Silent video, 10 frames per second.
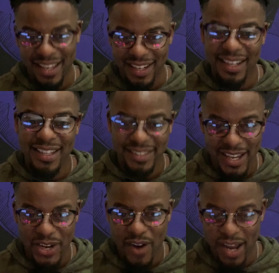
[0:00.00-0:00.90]
let's
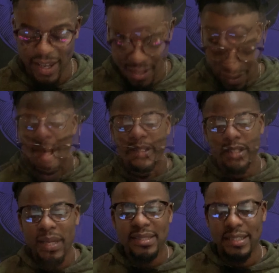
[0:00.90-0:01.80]
get cracking. So
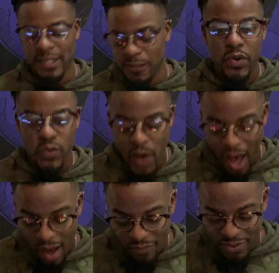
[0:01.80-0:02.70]
basically you have